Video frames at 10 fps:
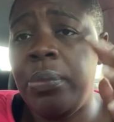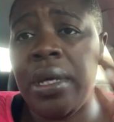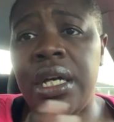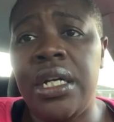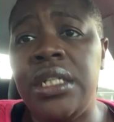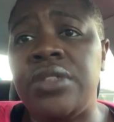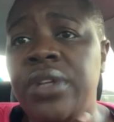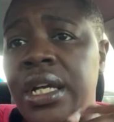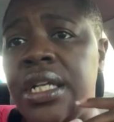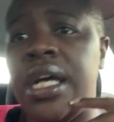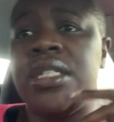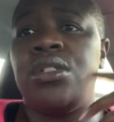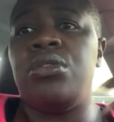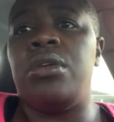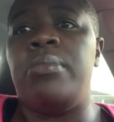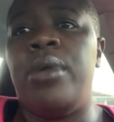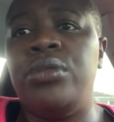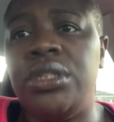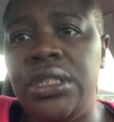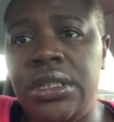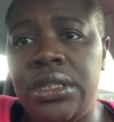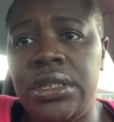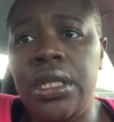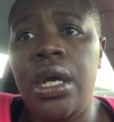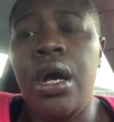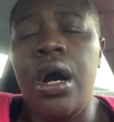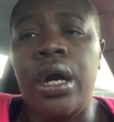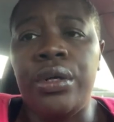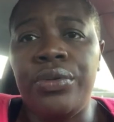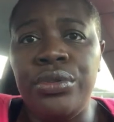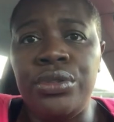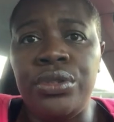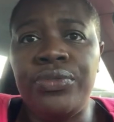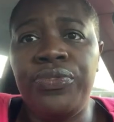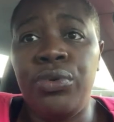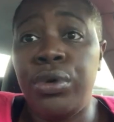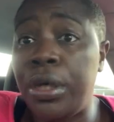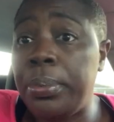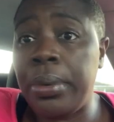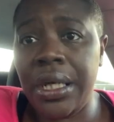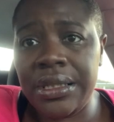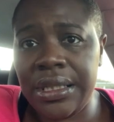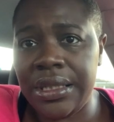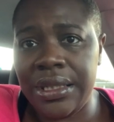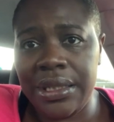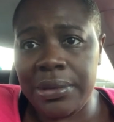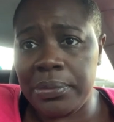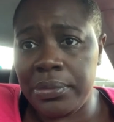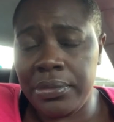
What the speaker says: because recognizing your emotions are crucial for processing them.